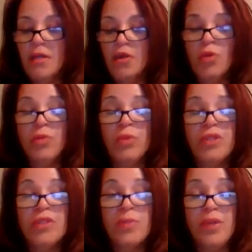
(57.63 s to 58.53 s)
no one
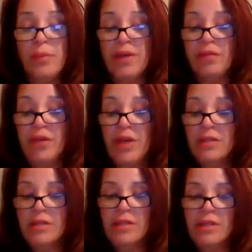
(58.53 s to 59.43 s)
wants to be my
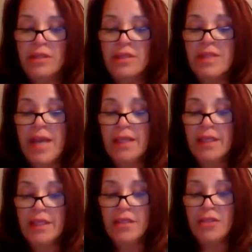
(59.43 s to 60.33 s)
friend,
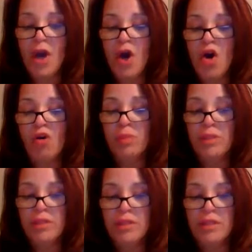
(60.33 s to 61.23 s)
sadness,
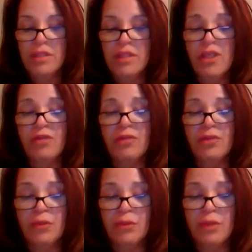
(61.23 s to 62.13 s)
hopelessness,
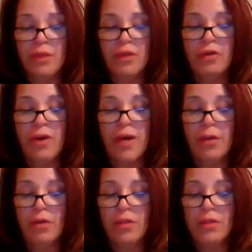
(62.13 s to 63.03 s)
tearful,
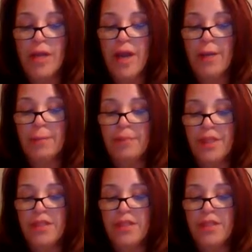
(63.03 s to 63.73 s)
crying all the time,